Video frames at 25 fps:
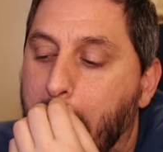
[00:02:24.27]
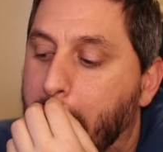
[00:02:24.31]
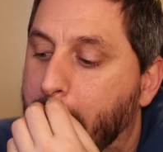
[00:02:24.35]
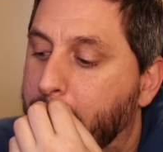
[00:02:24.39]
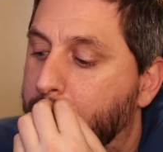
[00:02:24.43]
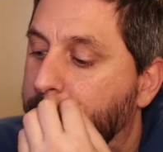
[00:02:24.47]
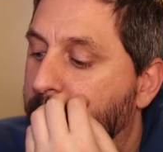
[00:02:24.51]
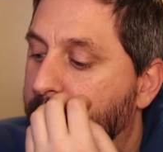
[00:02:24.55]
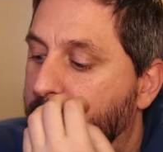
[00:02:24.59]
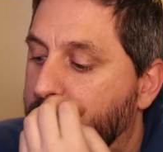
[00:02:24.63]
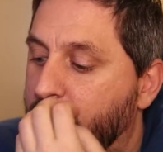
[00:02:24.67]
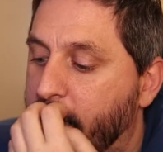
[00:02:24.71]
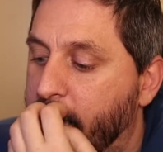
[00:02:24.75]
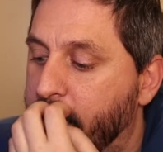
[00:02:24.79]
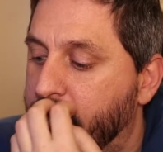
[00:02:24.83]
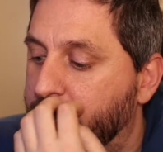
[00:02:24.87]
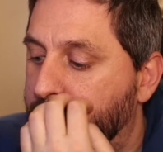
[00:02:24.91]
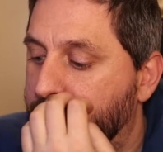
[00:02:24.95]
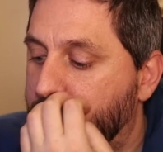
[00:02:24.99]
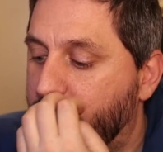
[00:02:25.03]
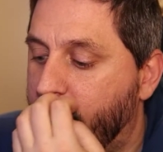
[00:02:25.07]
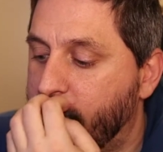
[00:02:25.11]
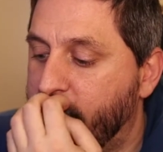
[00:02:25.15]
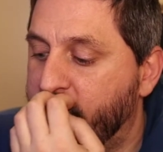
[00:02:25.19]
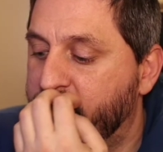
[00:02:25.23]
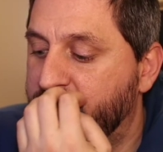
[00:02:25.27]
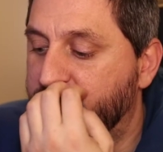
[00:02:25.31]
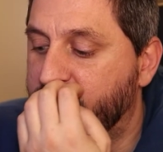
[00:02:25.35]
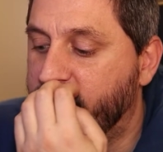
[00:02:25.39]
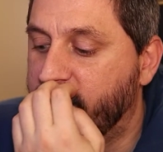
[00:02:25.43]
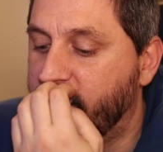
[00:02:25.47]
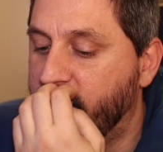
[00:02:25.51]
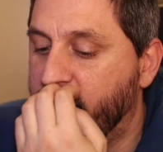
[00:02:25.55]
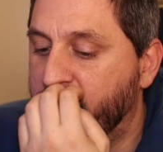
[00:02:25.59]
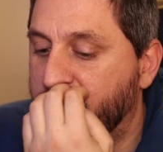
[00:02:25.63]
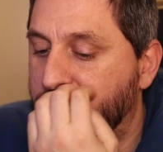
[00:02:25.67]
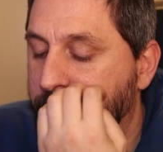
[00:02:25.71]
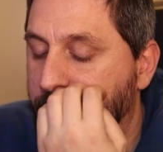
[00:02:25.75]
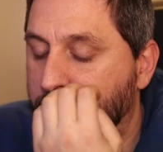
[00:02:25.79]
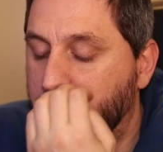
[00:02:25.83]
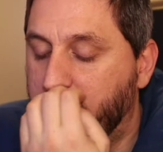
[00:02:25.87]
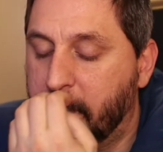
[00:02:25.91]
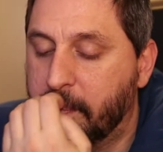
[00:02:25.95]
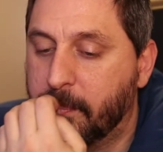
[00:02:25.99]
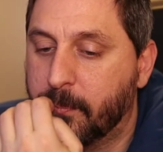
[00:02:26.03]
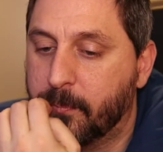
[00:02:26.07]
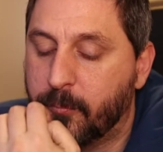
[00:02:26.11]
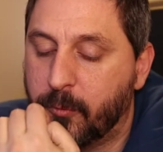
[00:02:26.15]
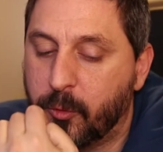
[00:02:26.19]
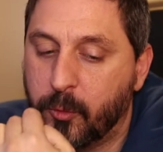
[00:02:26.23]
The problem is if you
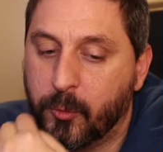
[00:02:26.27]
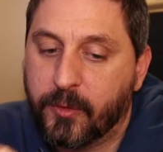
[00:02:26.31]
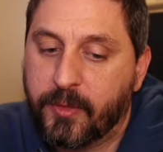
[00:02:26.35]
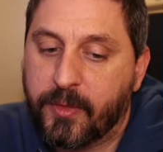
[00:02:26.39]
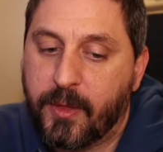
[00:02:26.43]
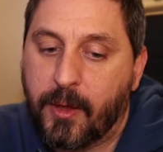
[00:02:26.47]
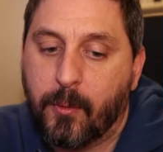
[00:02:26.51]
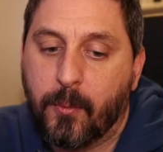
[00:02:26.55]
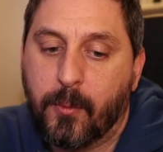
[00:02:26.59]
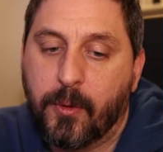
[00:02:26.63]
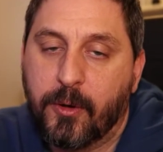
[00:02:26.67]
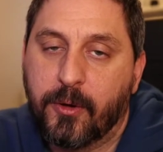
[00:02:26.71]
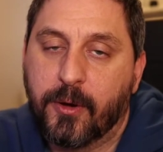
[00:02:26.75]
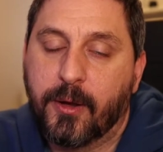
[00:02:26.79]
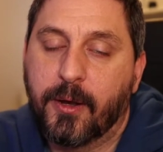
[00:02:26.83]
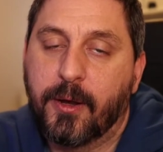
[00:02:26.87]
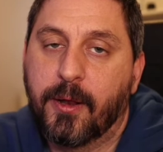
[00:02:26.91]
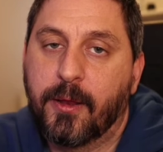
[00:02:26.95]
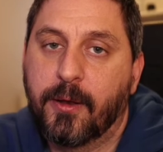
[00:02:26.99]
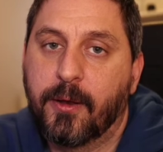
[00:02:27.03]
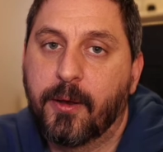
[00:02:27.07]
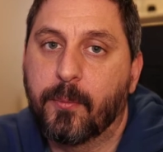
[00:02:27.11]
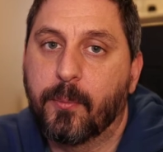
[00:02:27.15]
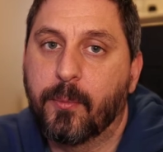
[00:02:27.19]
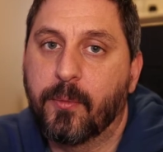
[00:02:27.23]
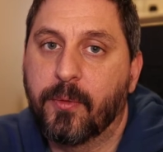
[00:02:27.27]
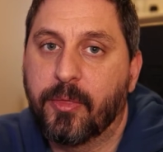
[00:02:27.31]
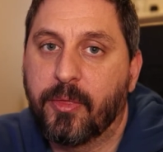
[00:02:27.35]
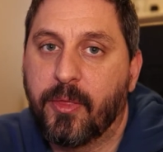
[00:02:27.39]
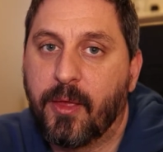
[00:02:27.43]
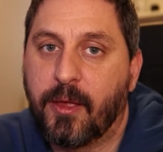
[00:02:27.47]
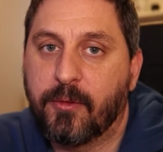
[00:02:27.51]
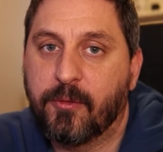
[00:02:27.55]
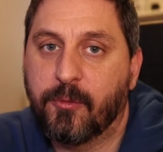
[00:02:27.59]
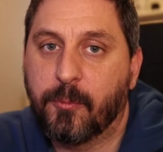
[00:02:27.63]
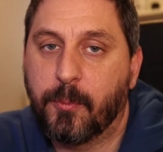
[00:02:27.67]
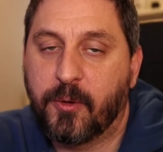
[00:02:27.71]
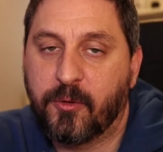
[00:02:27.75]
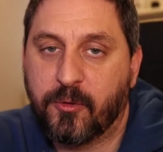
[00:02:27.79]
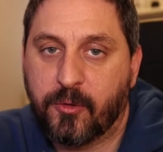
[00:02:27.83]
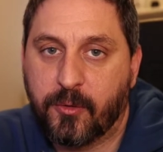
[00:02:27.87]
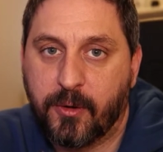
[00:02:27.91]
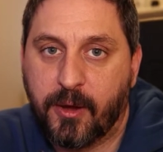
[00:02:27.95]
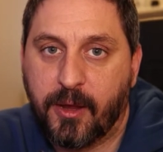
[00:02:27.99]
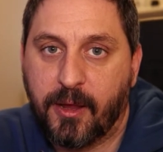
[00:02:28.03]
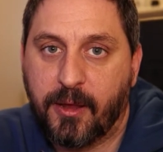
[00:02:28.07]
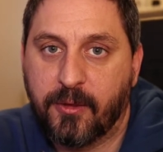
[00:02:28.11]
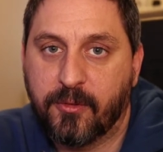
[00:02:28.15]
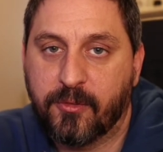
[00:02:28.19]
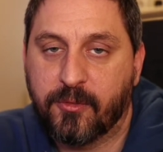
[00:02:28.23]
do it that way, you're going to end up with that special
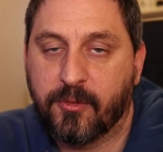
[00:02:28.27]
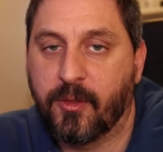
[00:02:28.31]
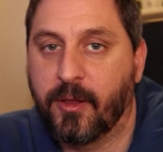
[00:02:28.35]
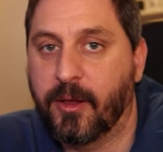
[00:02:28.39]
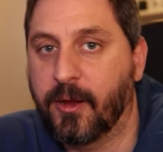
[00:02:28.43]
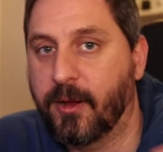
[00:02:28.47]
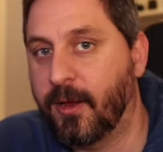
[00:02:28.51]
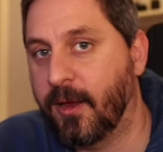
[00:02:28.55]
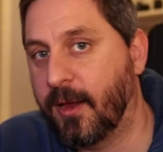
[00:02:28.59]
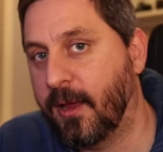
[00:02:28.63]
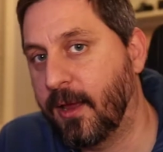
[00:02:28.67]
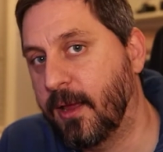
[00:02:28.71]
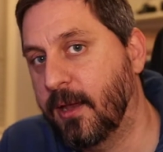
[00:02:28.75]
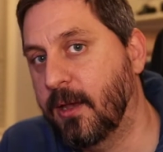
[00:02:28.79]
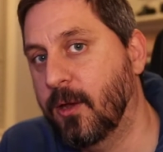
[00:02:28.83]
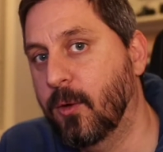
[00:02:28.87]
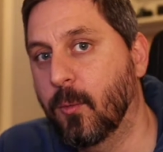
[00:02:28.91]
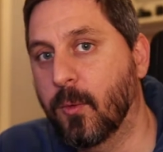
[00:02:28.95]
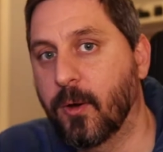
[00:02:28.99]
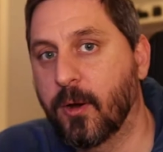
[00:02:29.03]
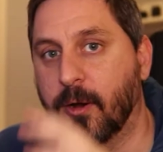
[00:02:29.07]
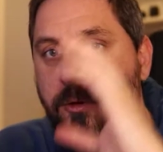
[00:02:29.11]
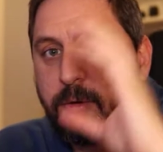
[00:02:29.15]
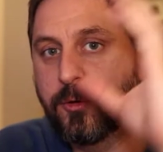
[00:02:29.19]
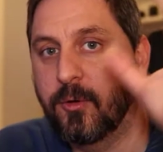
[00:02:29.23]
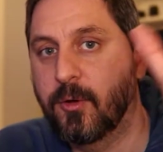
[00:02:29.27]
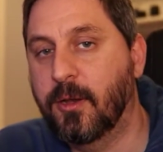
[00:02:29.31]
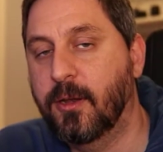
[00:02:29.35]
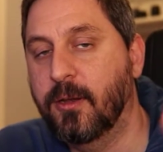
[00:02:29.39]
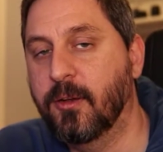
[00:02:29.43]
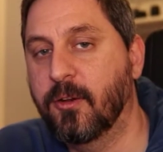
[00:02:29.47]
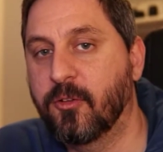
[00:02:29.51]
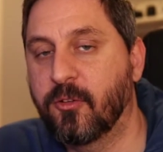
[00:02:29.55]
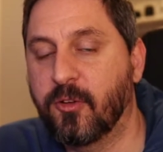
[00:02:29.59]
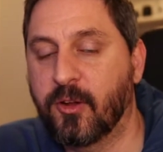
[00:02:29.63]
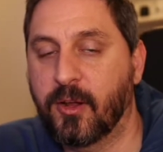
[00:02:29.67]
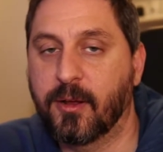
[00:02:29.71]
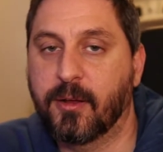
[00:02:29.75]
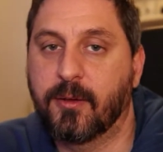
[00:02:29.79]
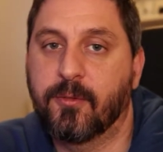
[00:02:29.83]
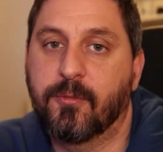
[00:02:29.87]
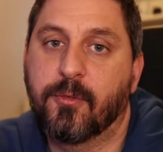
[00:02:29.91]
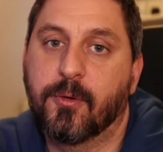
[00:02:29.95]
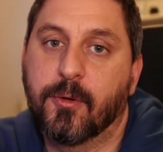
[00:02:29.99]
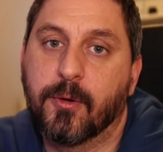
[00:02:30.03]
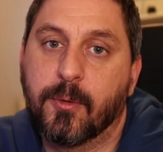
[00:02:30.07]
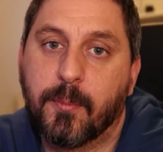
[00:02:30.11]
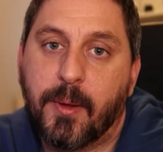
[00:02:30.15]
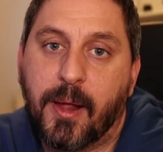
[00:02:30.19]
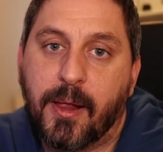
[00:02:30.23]
case like anywhere you need to check
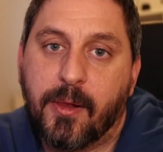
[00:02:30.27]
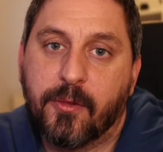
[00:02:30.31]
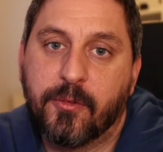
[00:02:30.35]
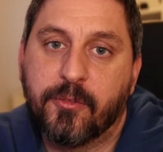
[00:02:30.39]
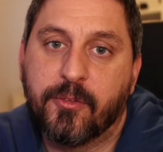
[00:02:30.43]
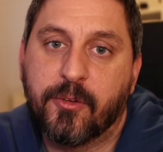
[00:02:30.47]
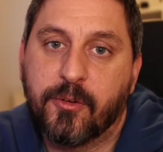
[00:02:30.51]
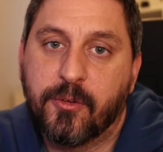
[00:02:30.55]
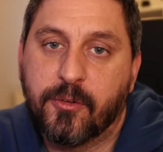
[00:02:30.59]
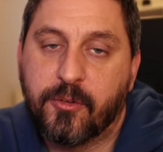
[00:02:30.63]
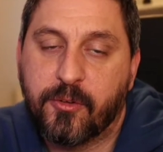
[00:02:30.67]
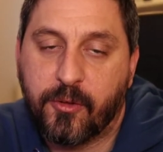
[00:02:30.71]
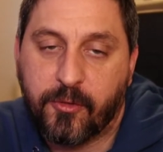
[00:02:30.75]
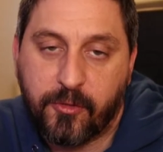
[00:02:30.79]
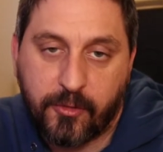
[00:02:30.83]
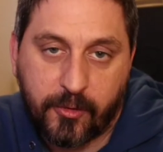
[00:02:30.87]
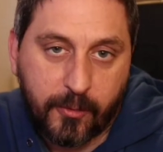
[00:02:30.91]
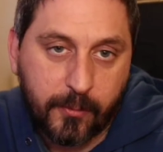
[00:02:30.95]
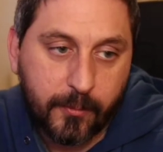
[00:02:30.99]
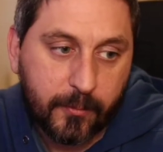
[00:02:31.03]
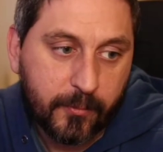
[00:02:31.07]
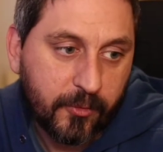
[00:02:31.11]
for a balance in your system.